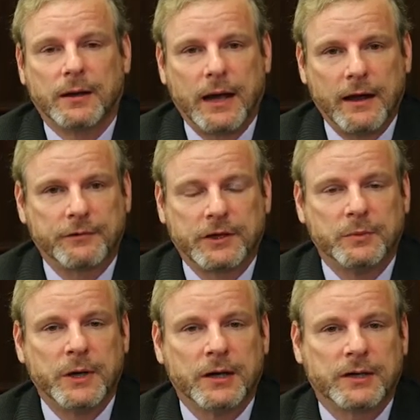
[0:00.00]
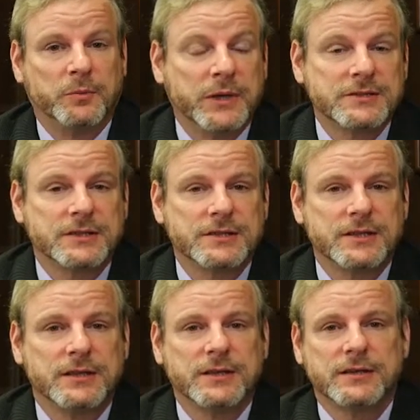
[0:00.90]
African American
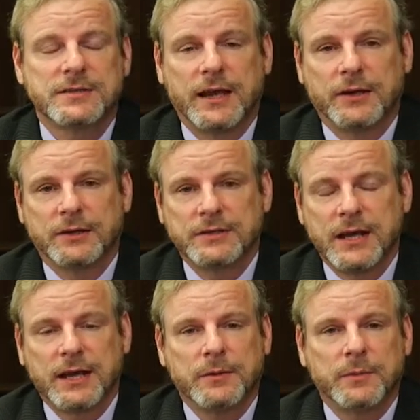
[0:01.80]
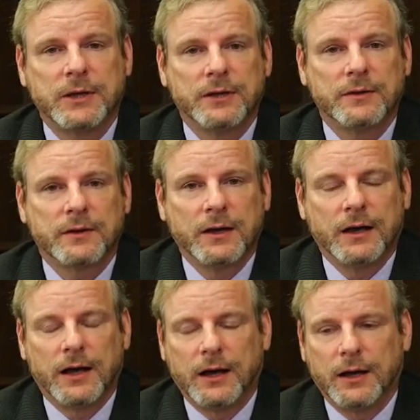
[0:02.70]
businesses, entertainment,
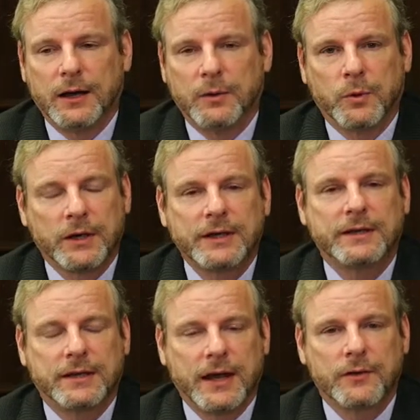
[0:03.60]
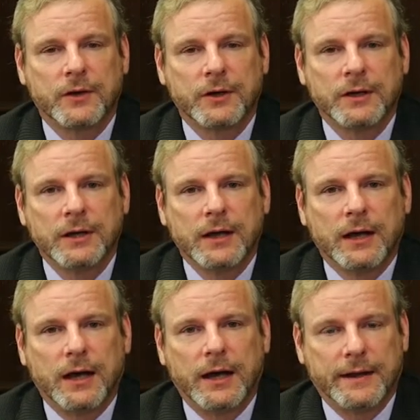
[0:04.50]
working together.
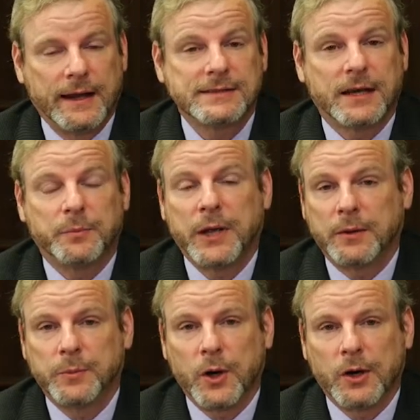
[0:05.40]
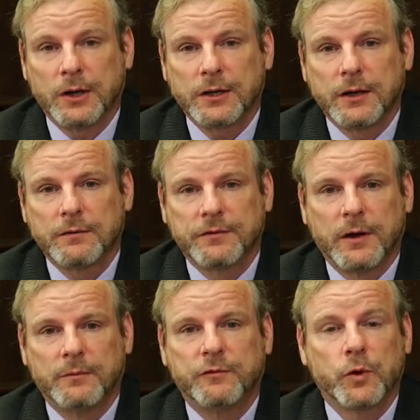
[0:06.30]
And that's at Penn Park
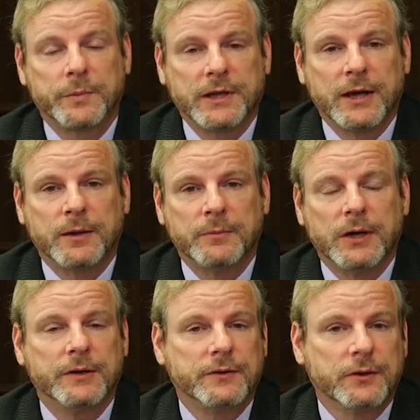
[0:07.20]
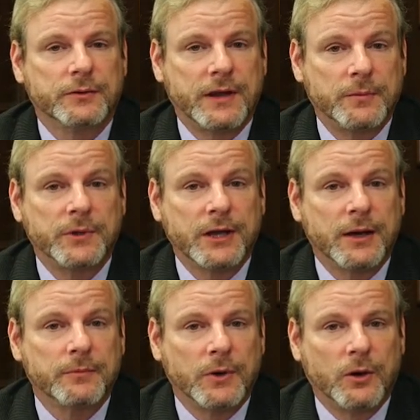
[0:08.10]
from 4 p.m. until 10
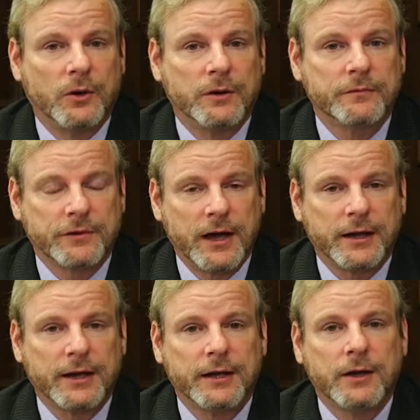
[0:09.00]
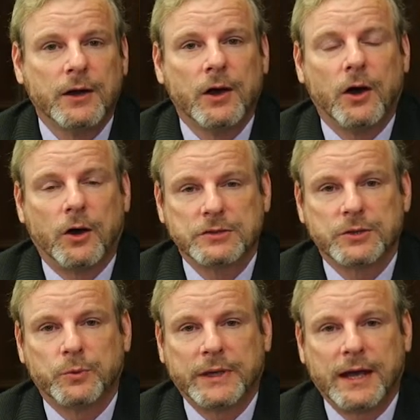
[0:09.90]
p.m. on Friday.
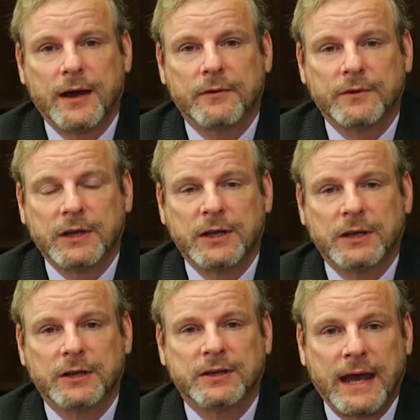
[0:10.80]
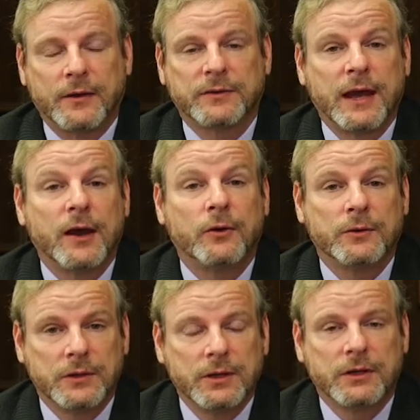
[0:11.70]
Also, we have the
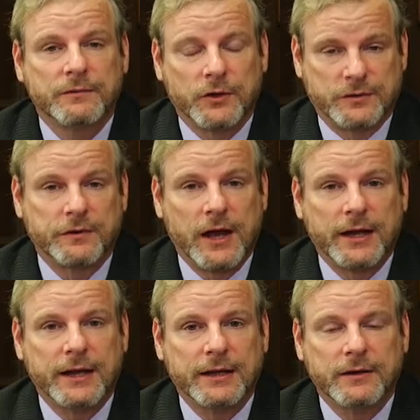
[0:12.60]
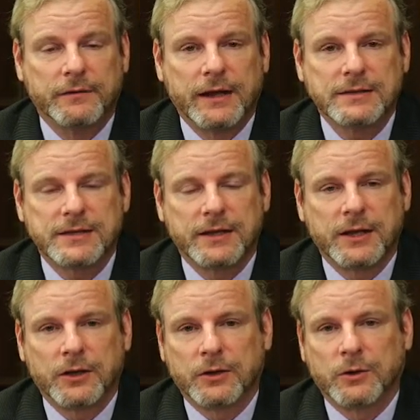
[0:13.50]
downtown First Friday events, and
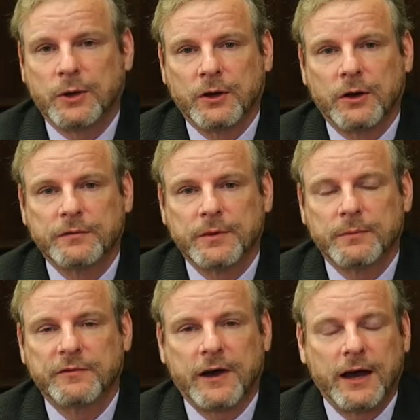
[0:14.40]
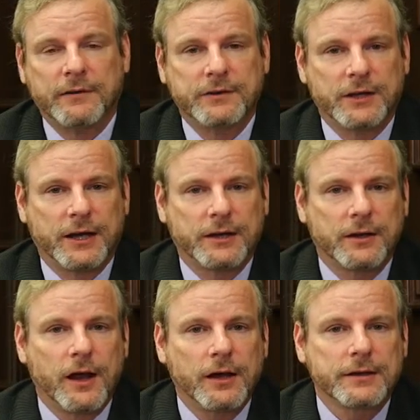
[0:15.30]
they are going on from 5 to 9
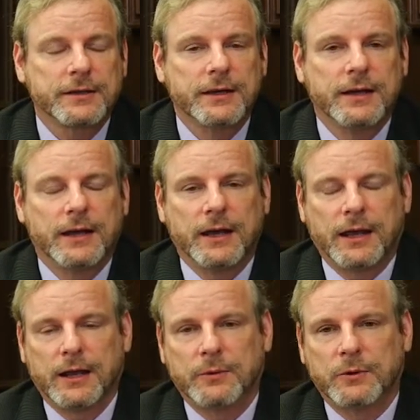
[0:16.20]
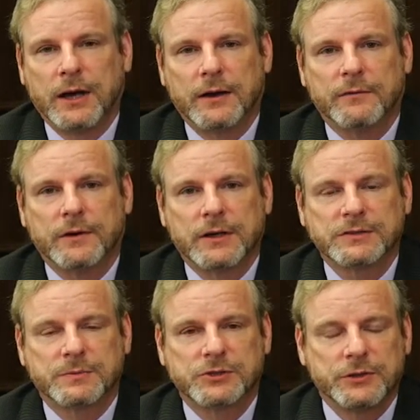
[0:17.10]
o'clock. And we'll have
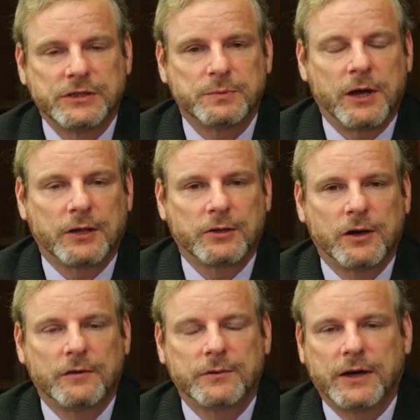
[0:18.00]
some streets blocked off.